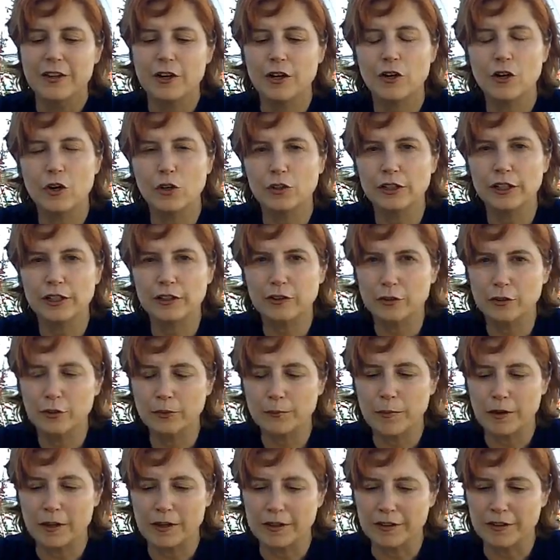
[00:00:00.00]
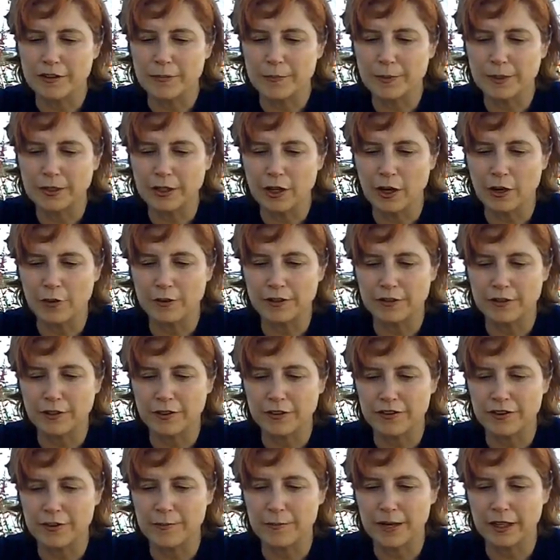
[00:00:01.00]
There are only two bunks below in
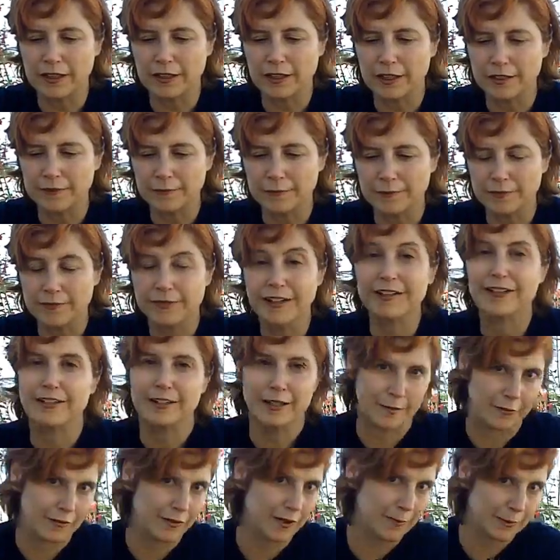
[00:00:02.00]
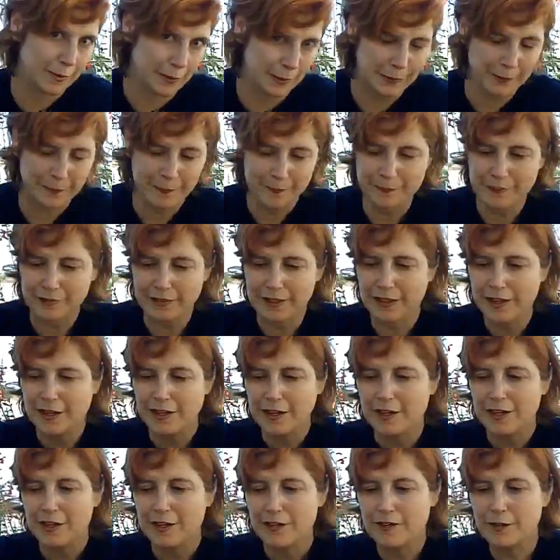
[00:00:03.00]
Dulcibella, that's the name of our boat.
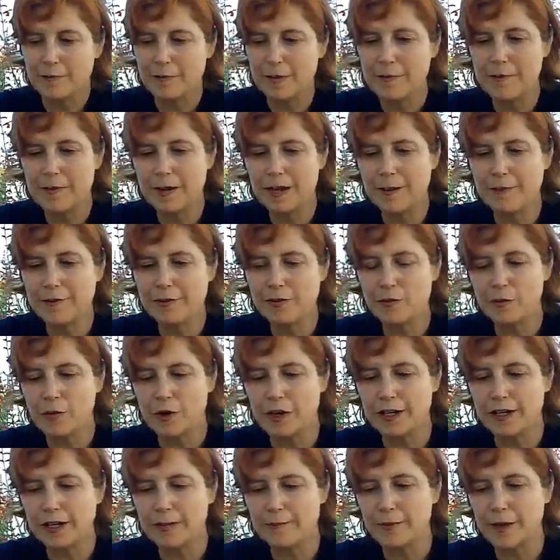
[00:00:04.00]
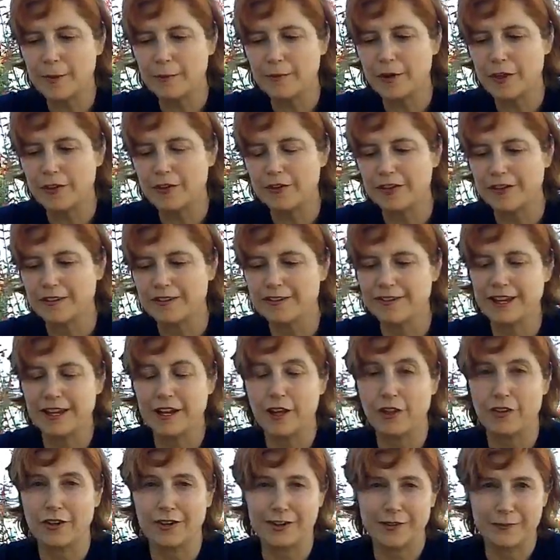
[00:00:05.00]
So my mom has one and my brother has
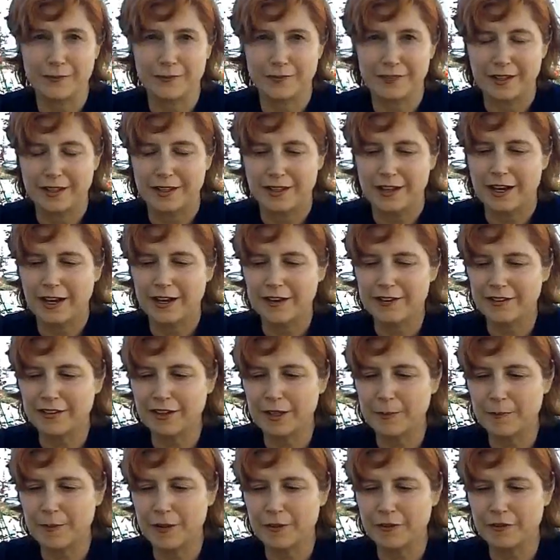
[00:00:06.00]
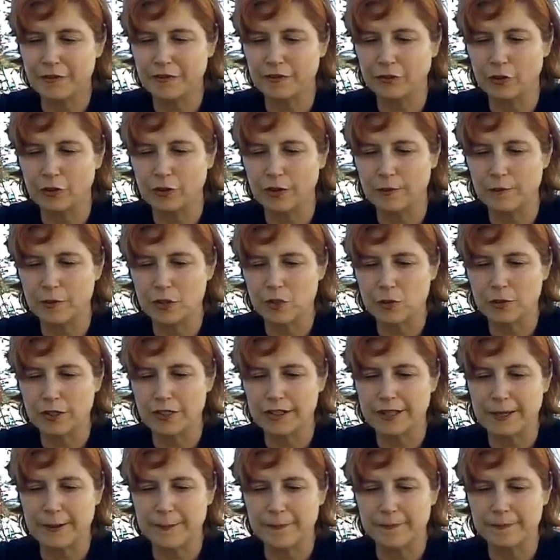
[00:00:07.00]
the other. I sleep on the floor in
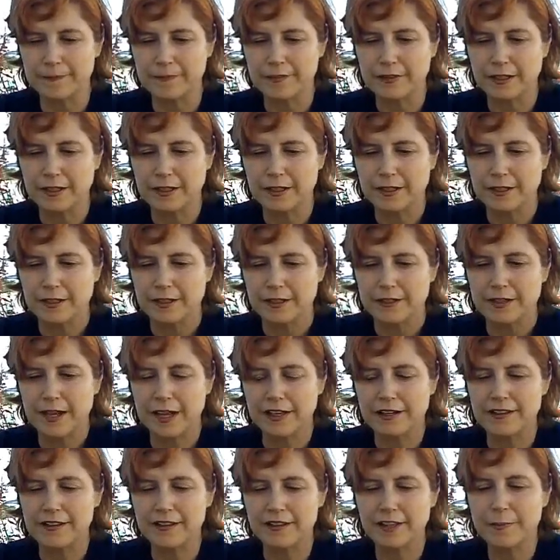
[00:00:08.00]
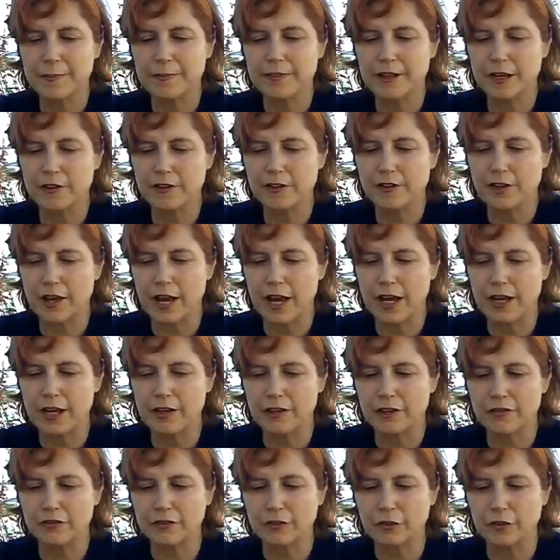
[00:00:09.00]
between them. Daddy sleeps
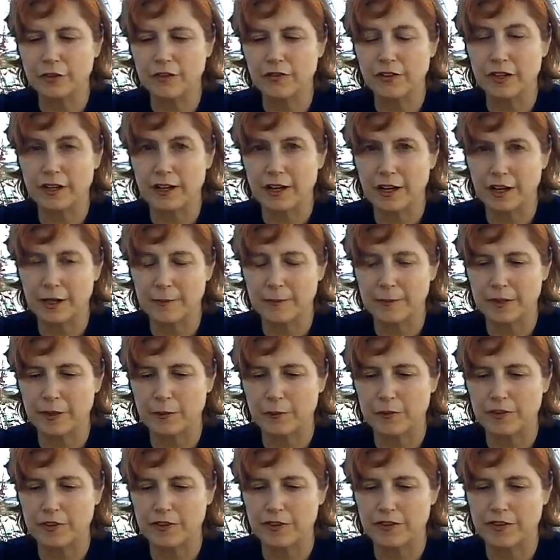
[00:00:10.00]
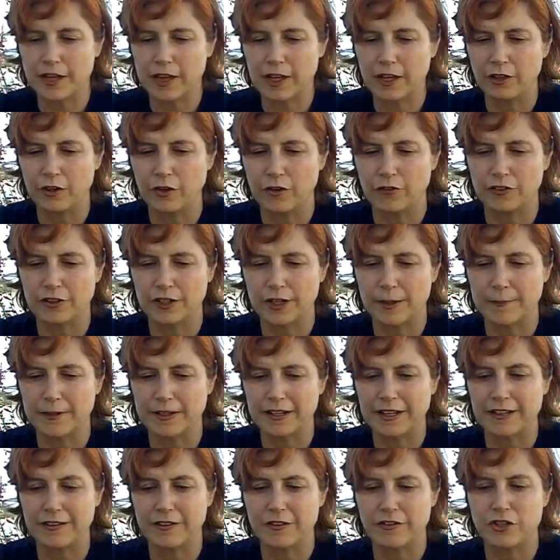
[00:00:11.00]
outside on the floor of the cockpit with a sail over
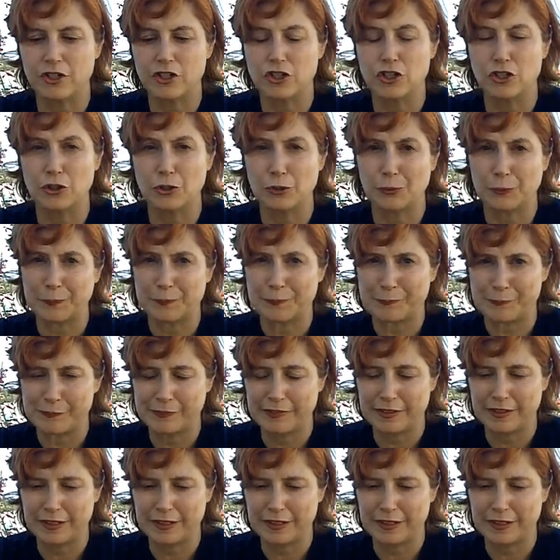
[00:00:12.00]
him against the dew.